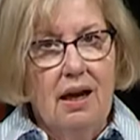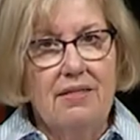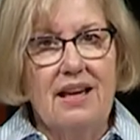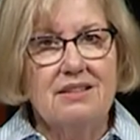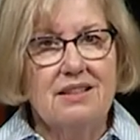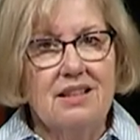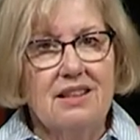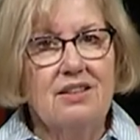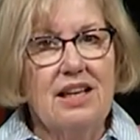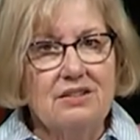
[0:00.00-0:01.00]
And that's
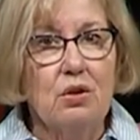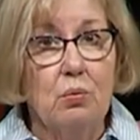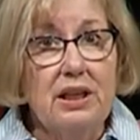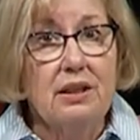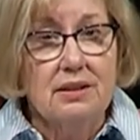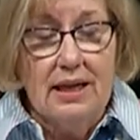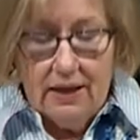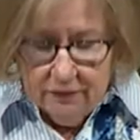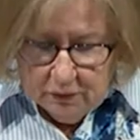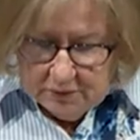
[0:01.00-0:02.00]
the lesson we can
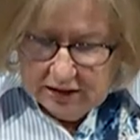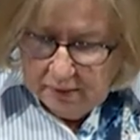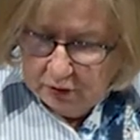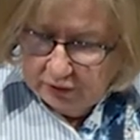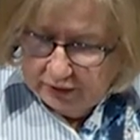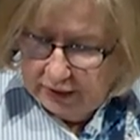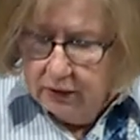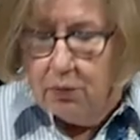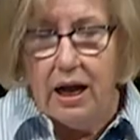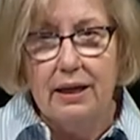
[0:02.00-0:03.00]
take from Samuel and
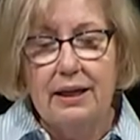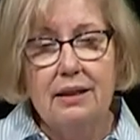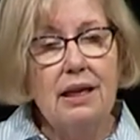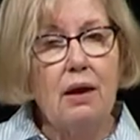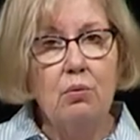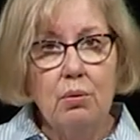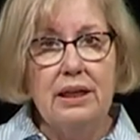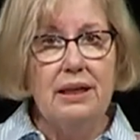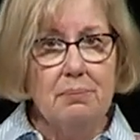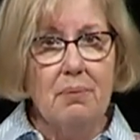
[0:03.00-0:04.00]
Eli.
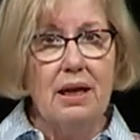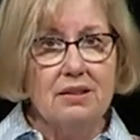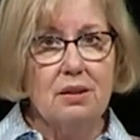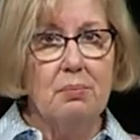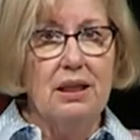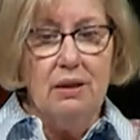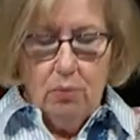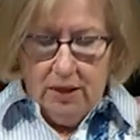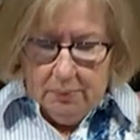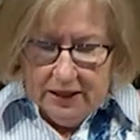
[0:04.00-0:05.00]
we must be
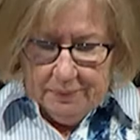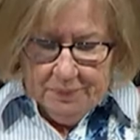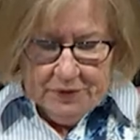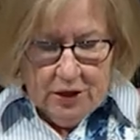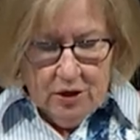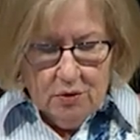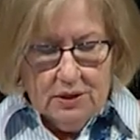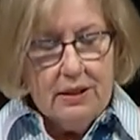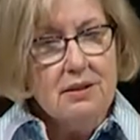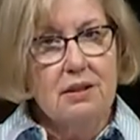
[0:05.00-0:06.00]
women who
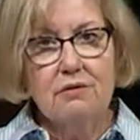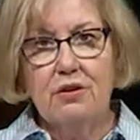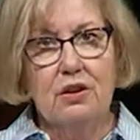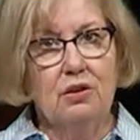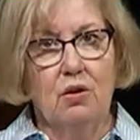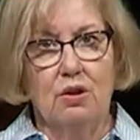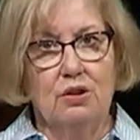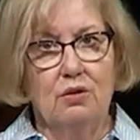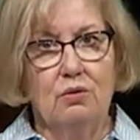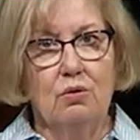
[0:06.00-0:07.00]
listen for the
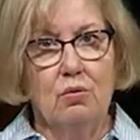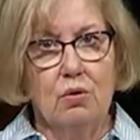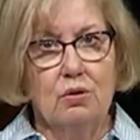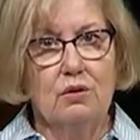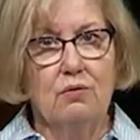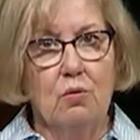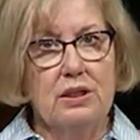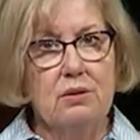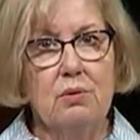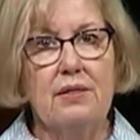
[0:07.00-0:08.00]
Lord's, Lord's
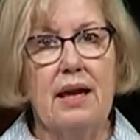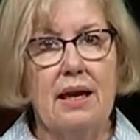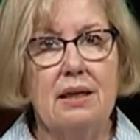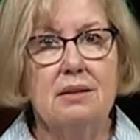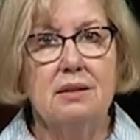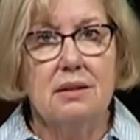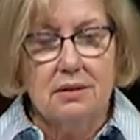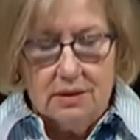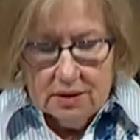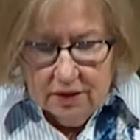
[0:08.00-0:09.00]
voice with a
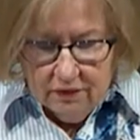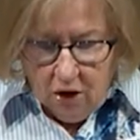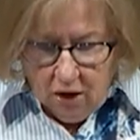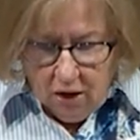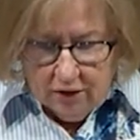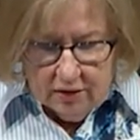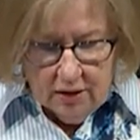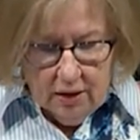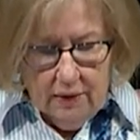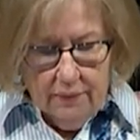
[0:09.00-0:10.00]
sensitive heart
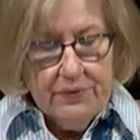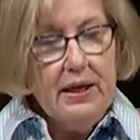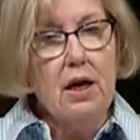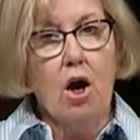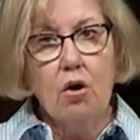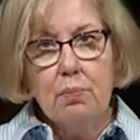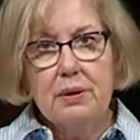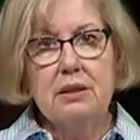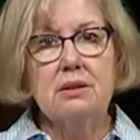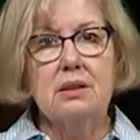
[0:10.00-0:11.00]
that
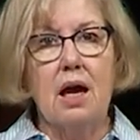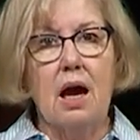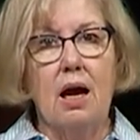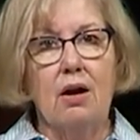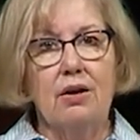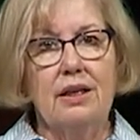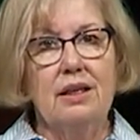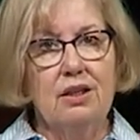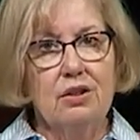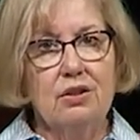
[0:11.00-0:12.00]
opens our
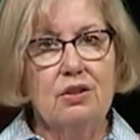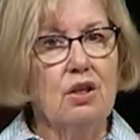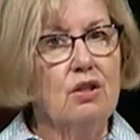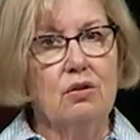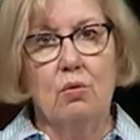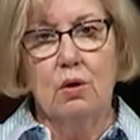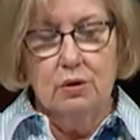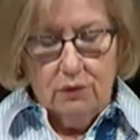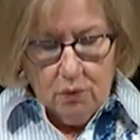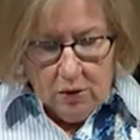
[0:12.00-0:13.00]
ears to the
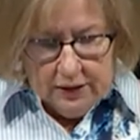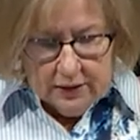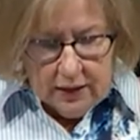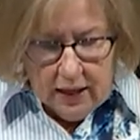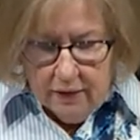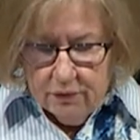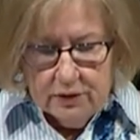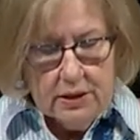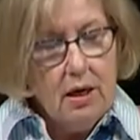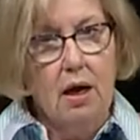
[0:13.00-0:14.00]
Lord's voice
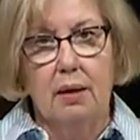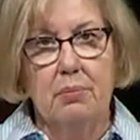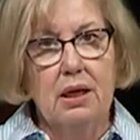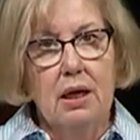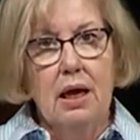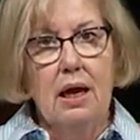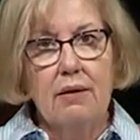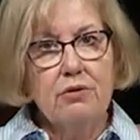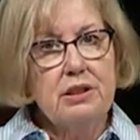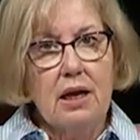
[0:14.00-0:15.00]
every time.
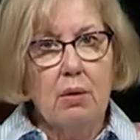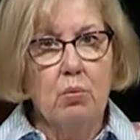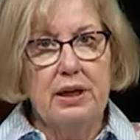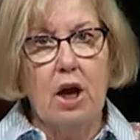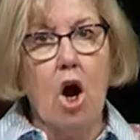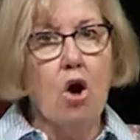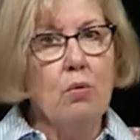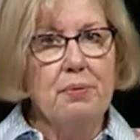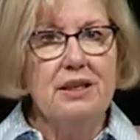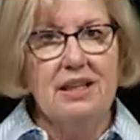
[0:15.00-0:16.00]
Every time we
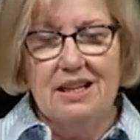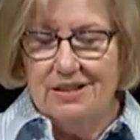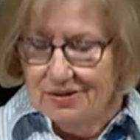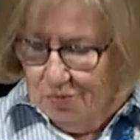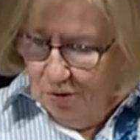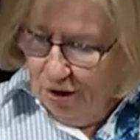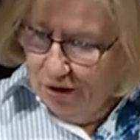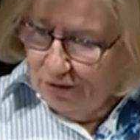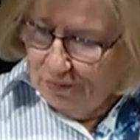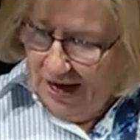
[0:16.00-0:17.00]
open His
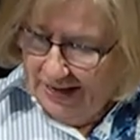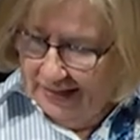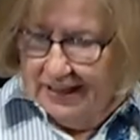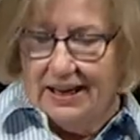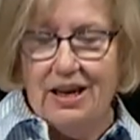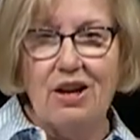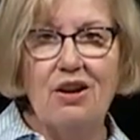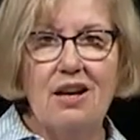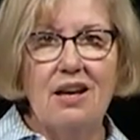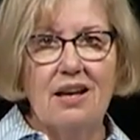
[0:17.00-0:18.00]
Word right here
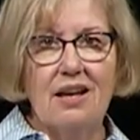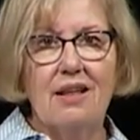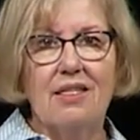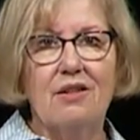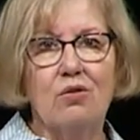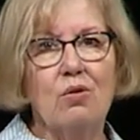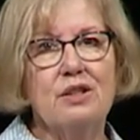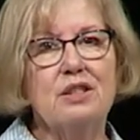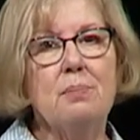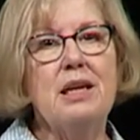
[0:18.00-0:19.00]
the
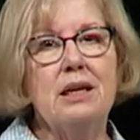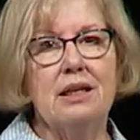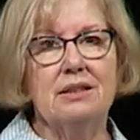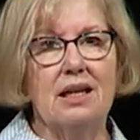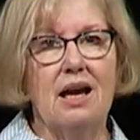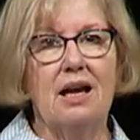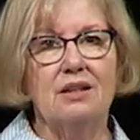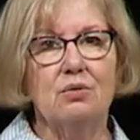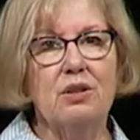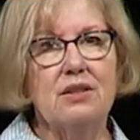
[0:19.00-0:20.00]
Lord speaking to
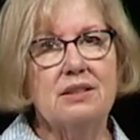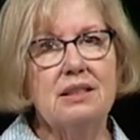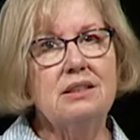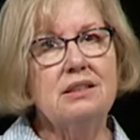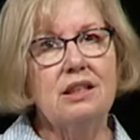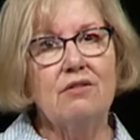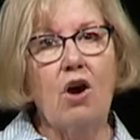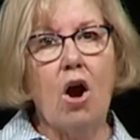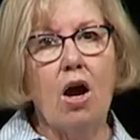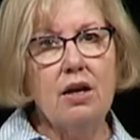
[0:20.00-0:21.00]
us with a sensitive
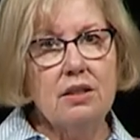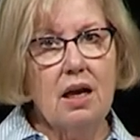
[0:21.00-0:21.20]
heart,